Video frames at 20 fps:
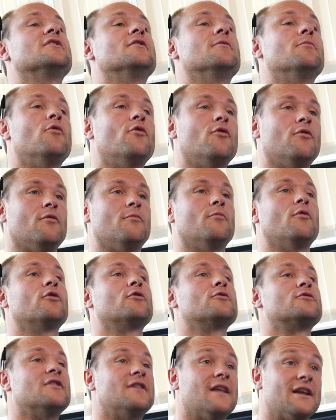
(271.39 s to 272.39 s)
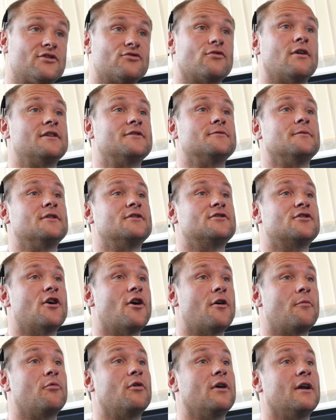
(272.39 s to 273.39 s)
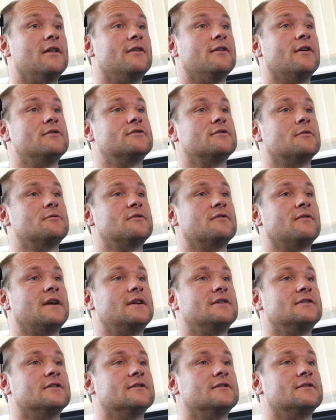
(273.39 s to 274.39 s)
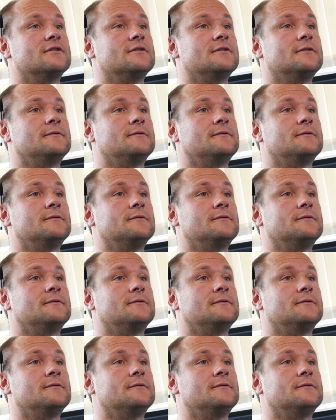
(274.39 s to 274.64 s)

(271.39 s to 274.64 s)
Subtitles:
and the models are then trying to interpret those observations.